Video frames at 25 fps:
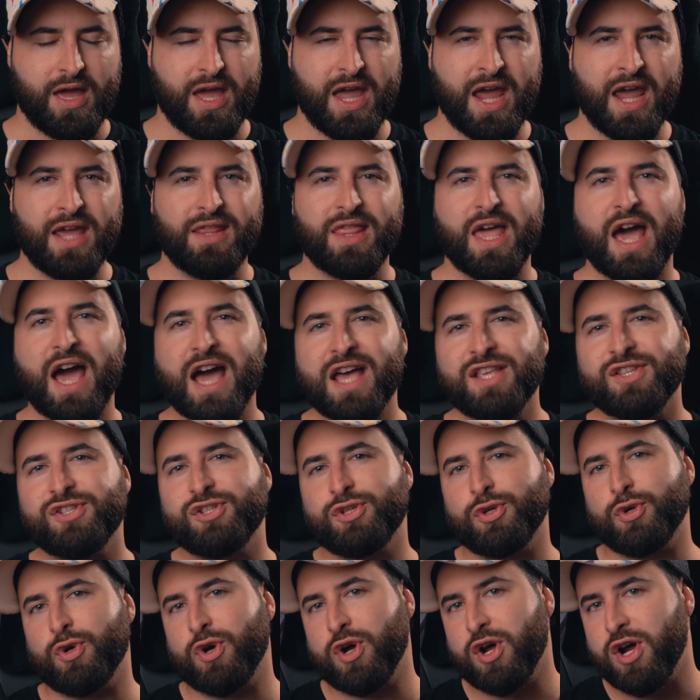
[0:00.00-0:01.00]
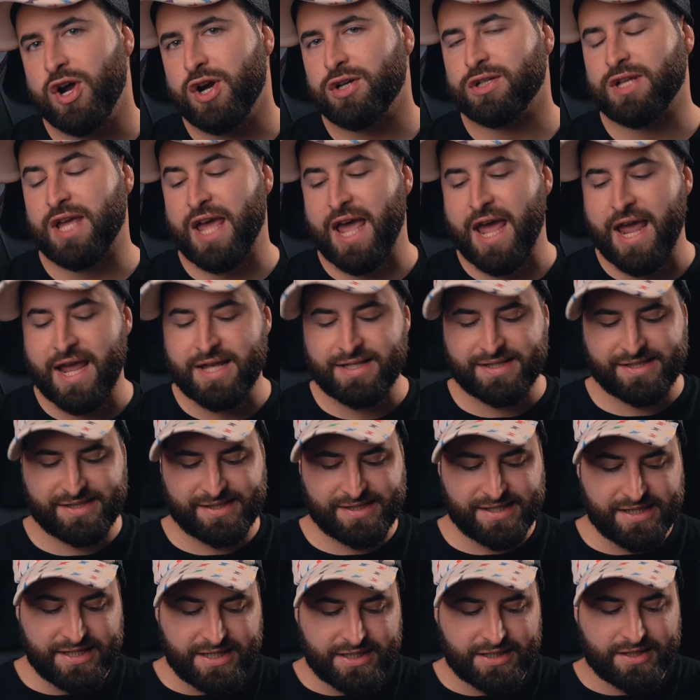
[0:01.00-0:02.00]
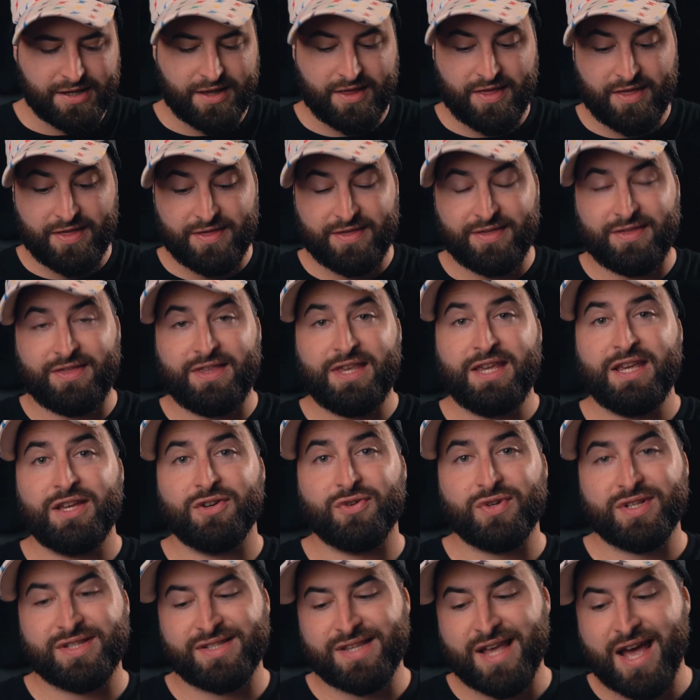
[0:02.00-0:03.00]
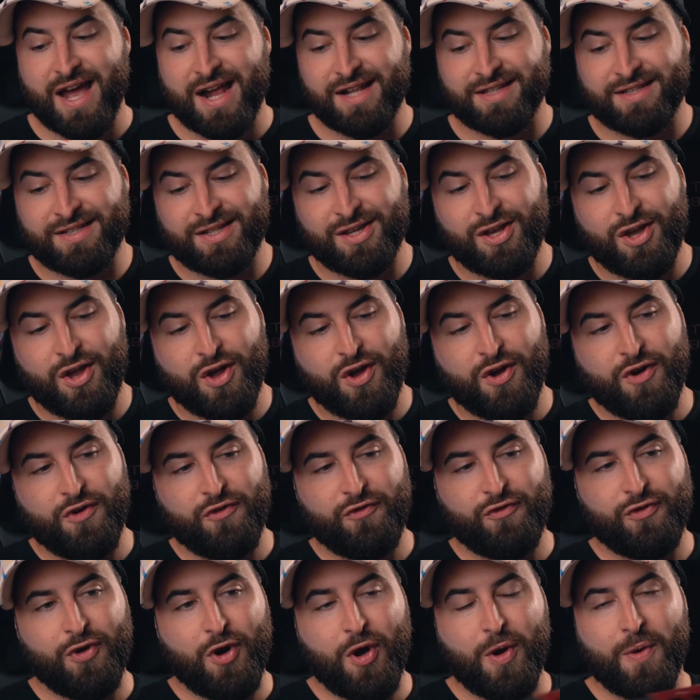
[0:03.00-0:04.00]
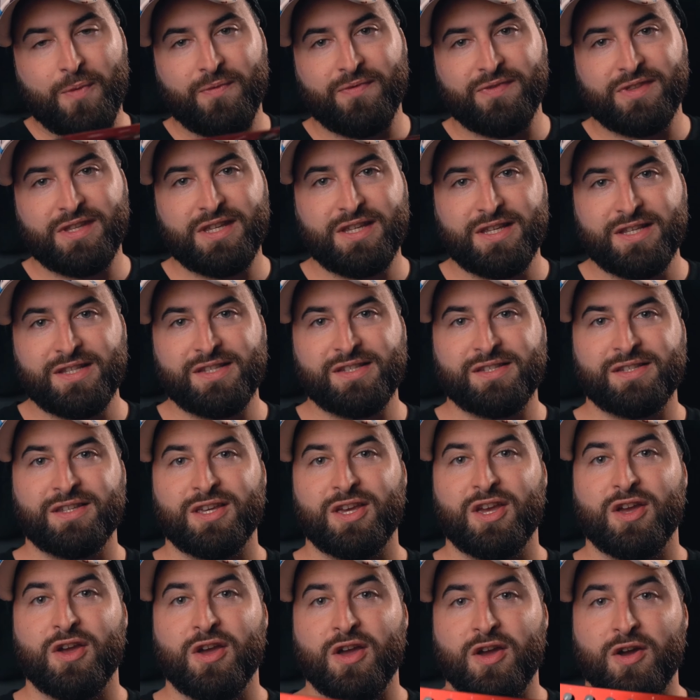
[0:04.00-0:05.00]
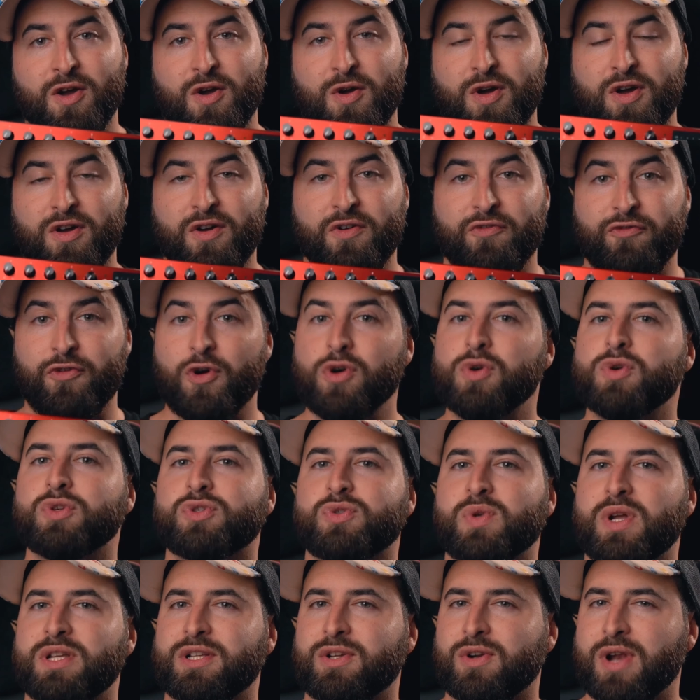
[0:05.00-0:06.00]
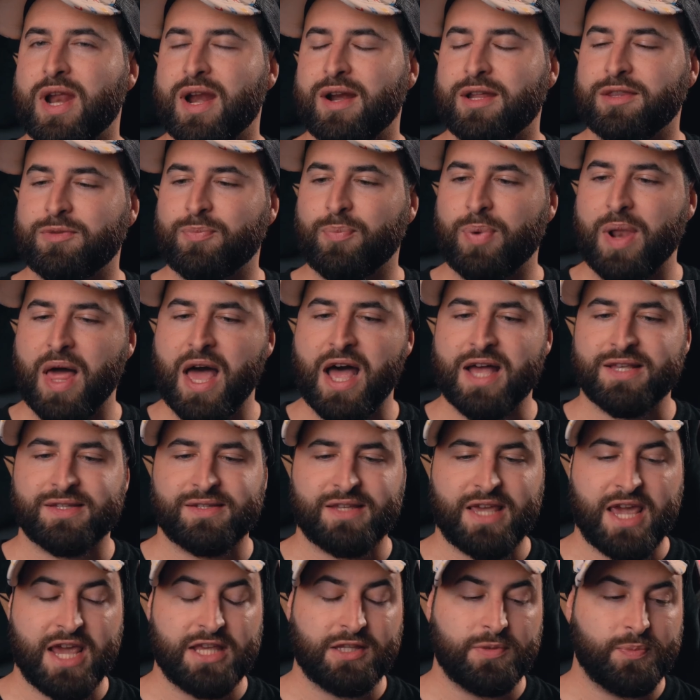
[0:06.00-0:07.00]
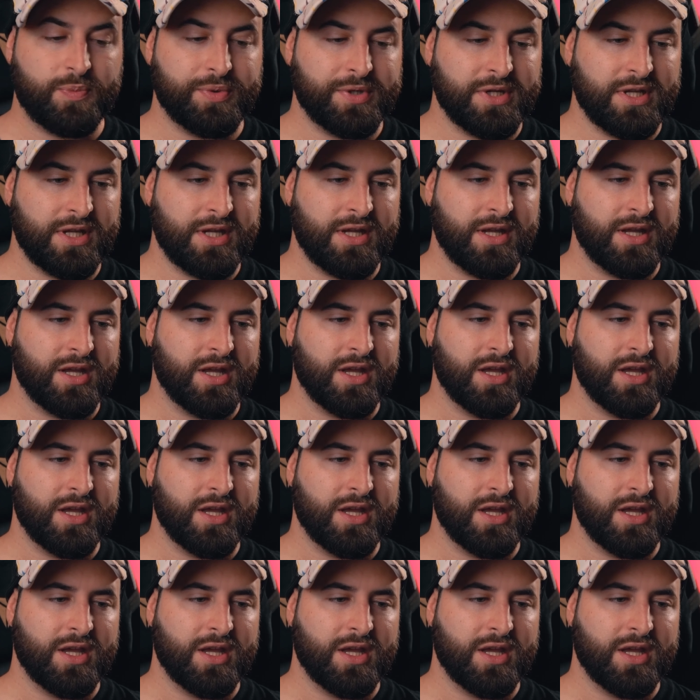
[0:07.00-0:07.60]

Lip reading: And as you heard and seen the results from this Focusrite CLARETT Plus 8 Pre,